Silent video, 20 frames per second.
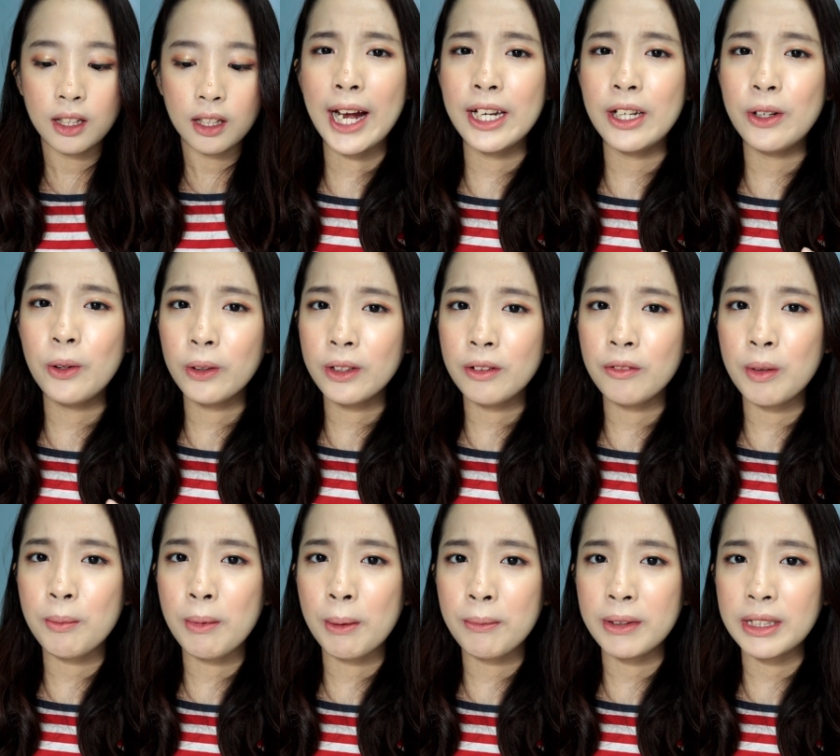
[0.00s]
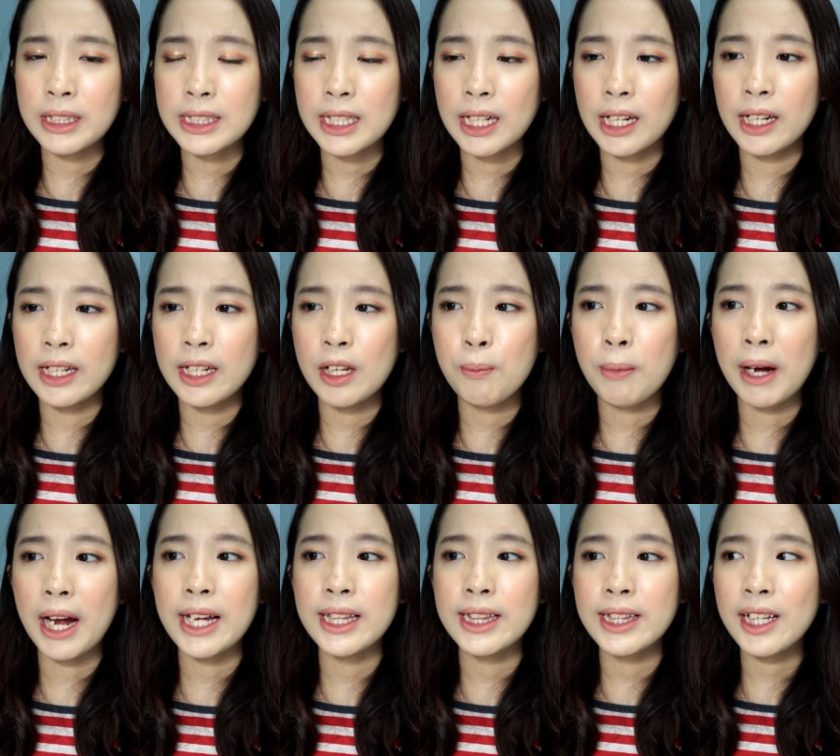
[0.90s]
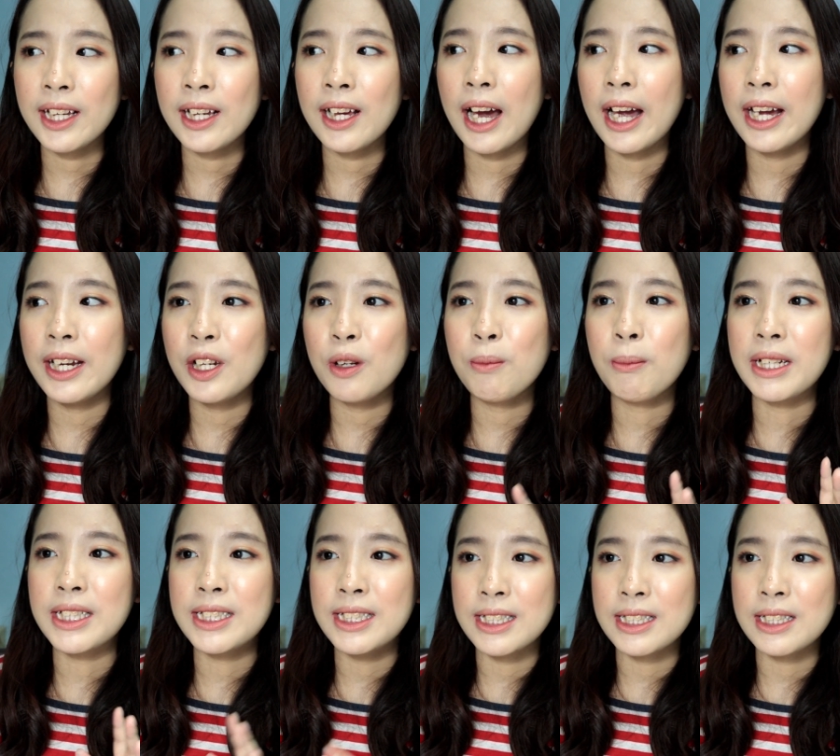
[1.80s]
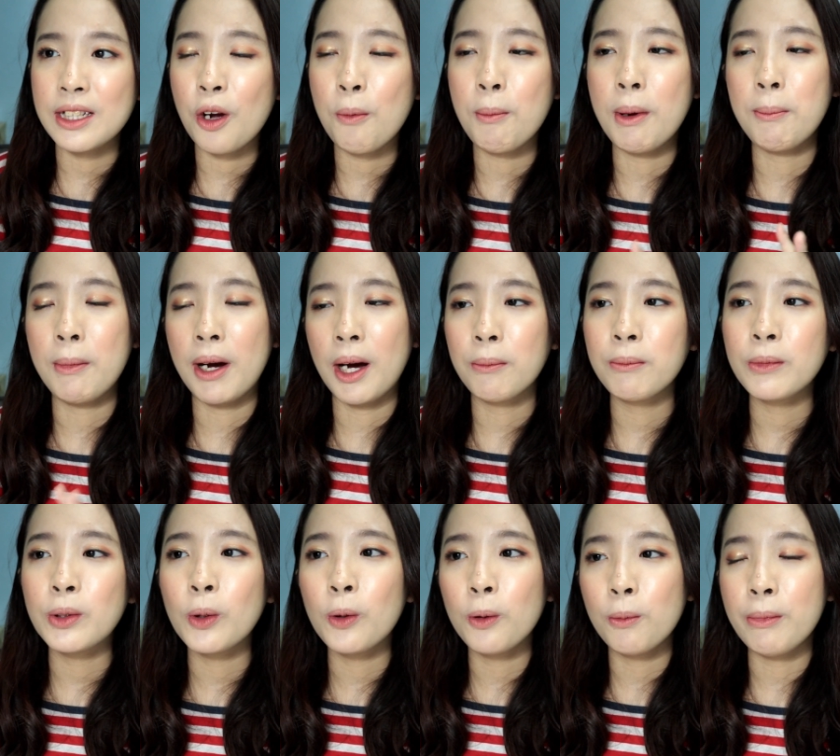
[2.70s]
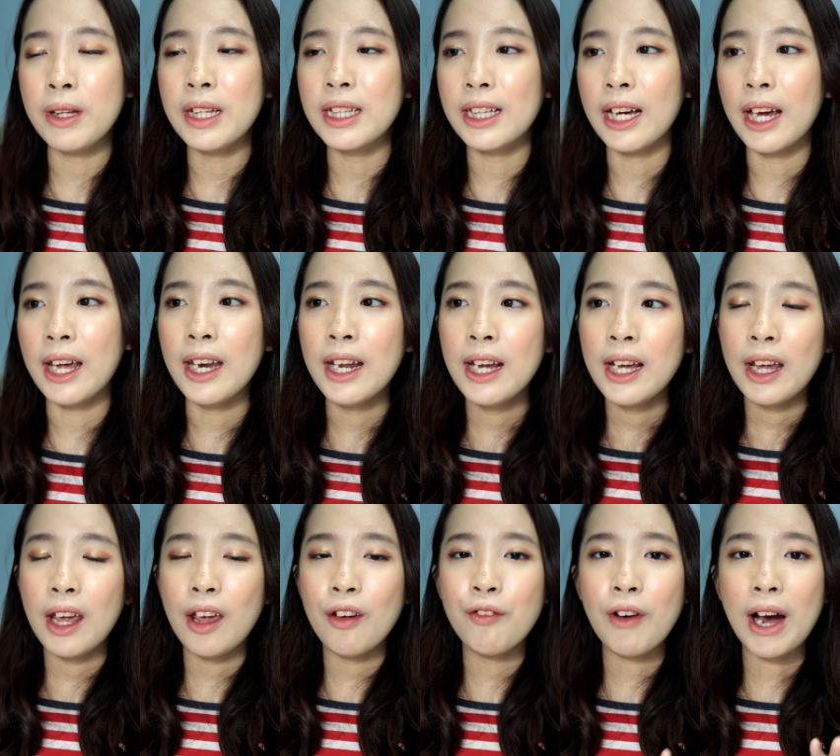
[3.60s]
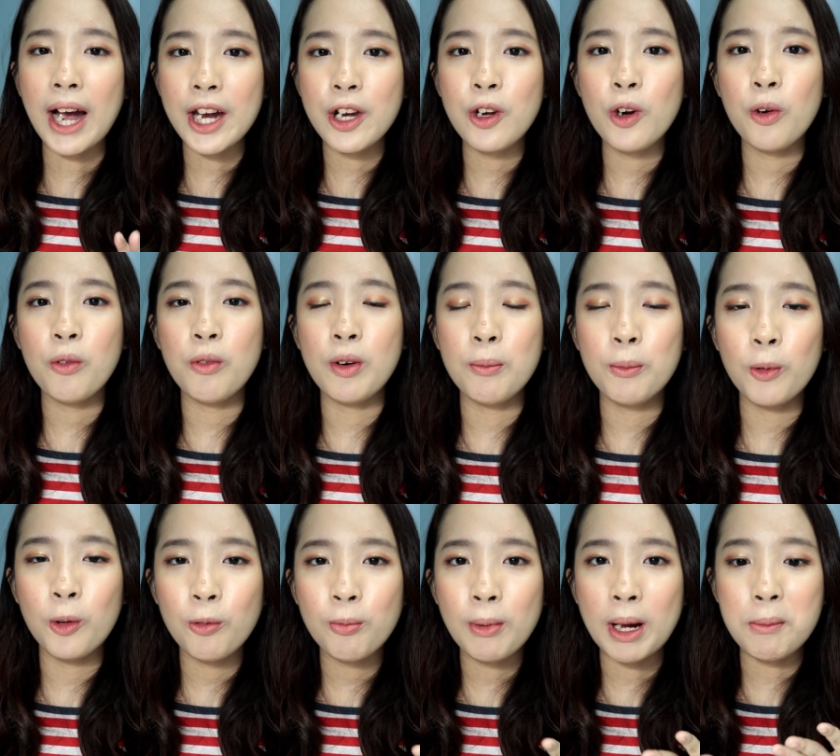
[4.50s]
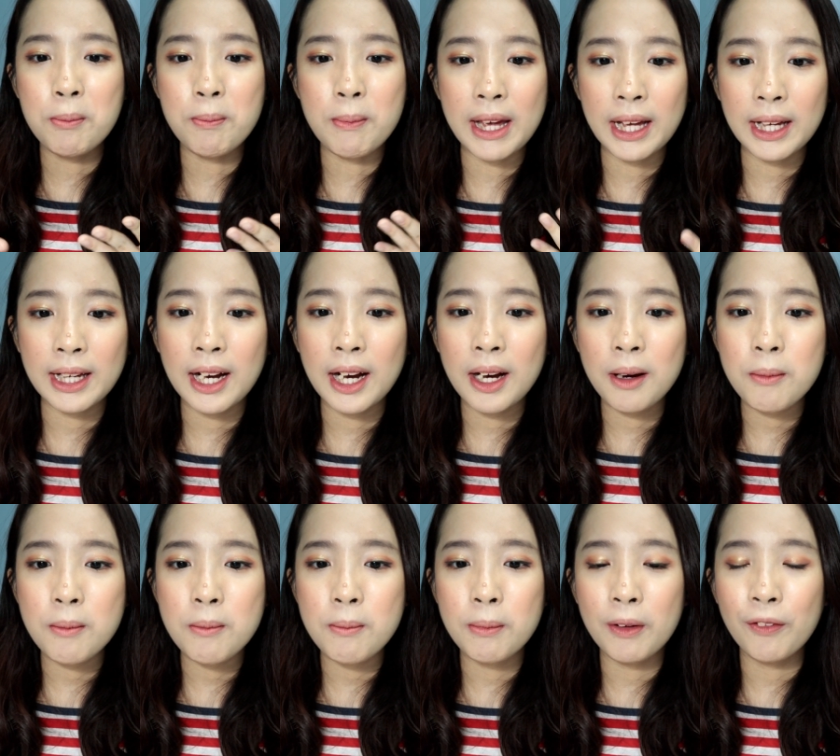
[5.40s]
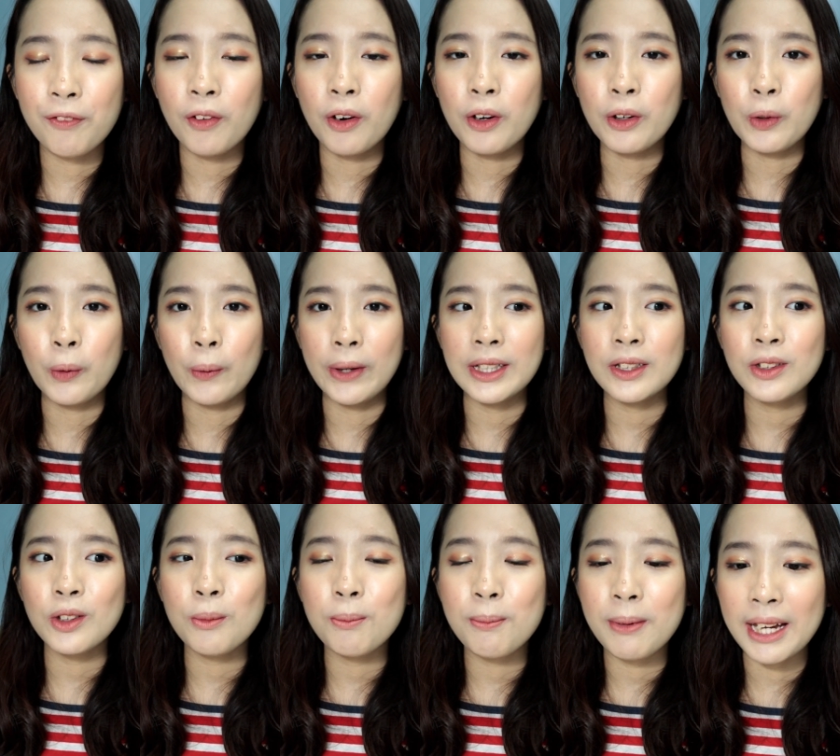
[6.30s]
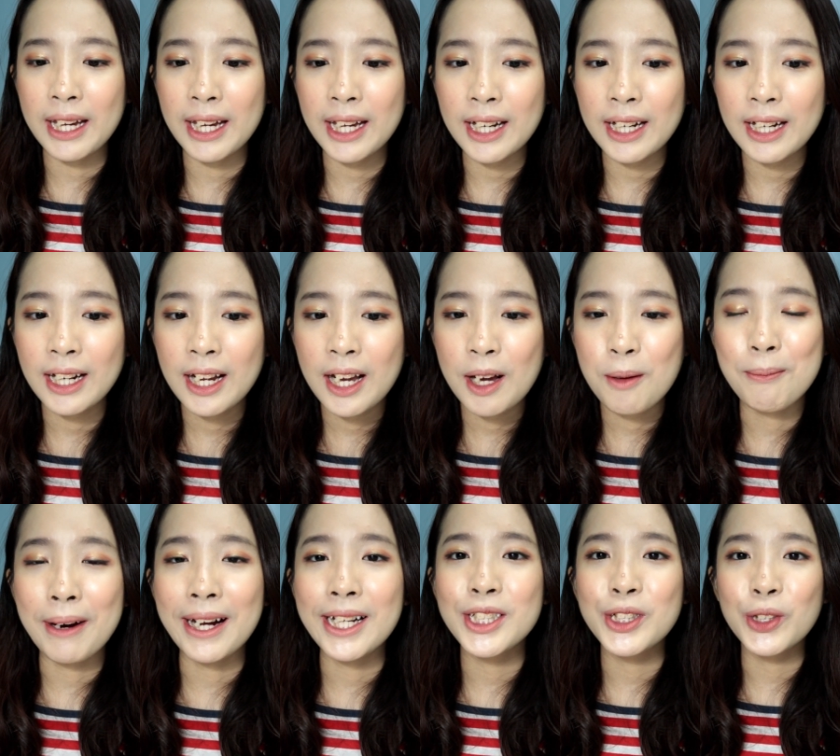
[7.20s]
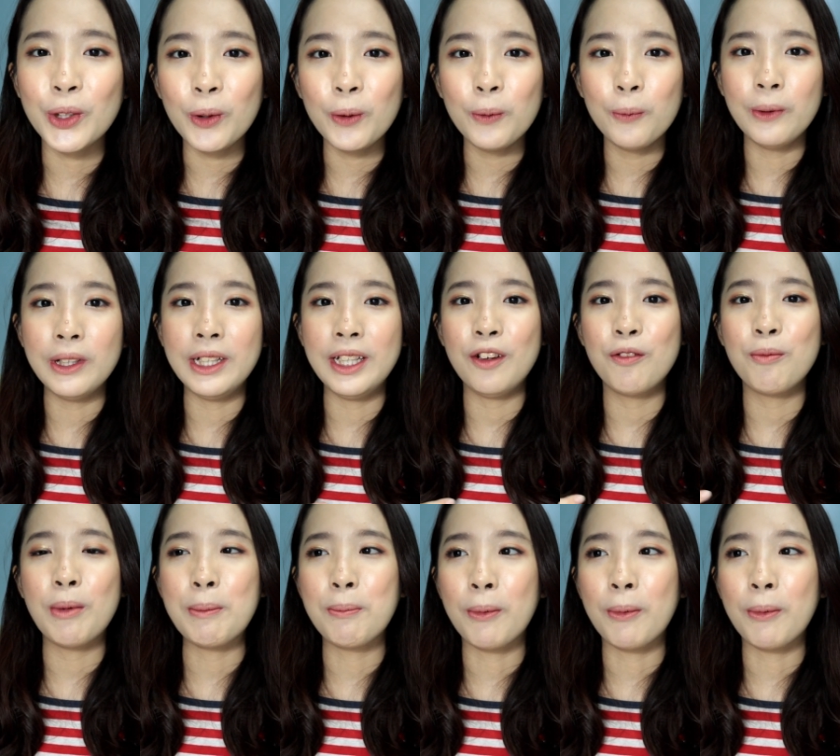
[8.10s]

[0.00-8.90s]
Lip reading: I don't remember this clearly, but I think either my sister or my mom told me that if I don't remove my makeup before going to bed, my soul will leave my